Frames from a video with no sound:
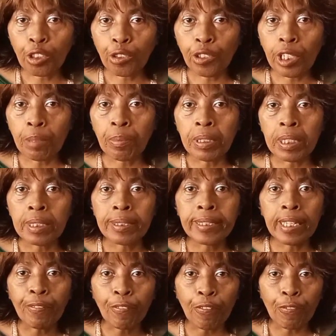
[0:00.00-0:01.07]
treatment is
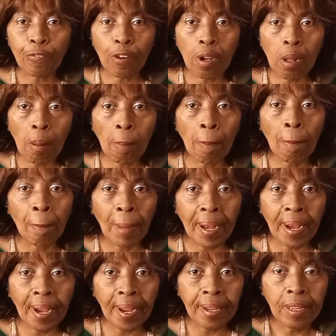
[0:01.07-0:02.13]
different from
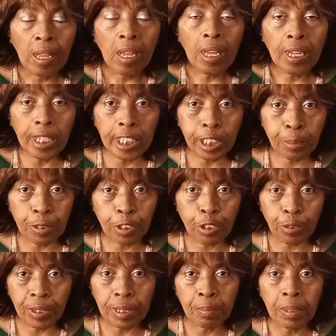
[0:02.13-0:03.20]
my husband's
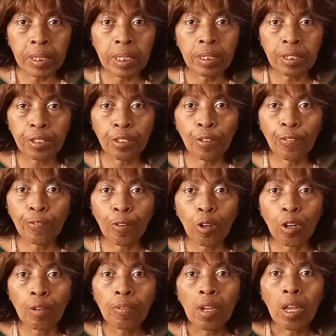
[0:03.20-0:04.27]
treatment and so
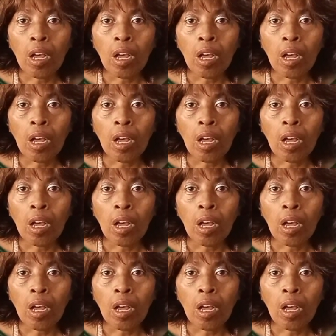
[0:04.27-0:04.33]
forth,